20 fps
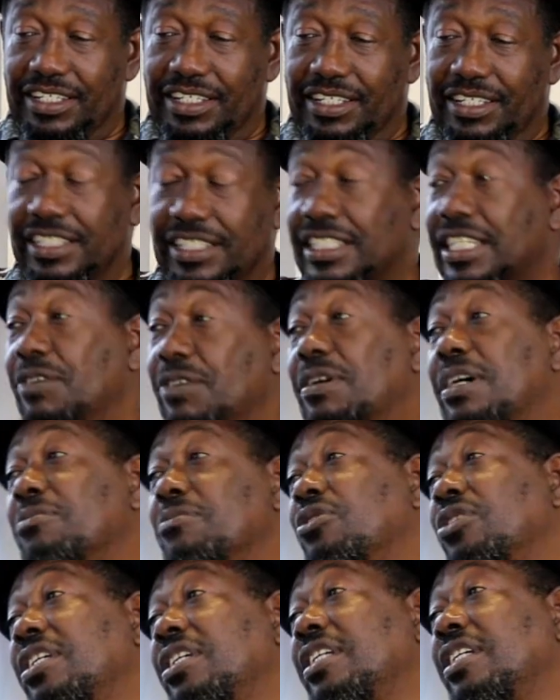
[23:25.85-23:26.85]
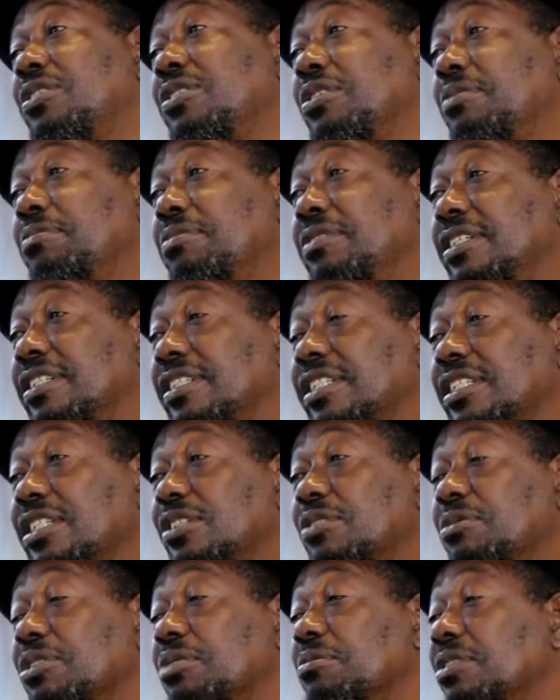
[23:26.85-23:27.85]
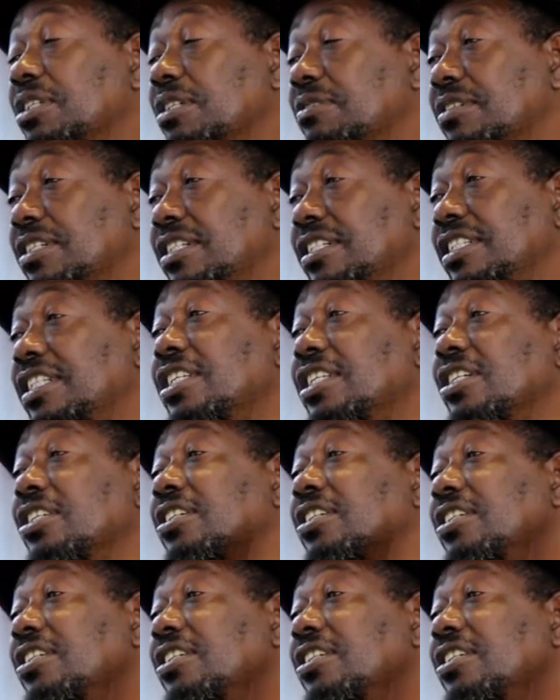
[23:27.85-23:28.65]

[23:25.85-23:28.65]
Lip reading: He said he want more than the 2 place. I said, how much more you want? He don't know.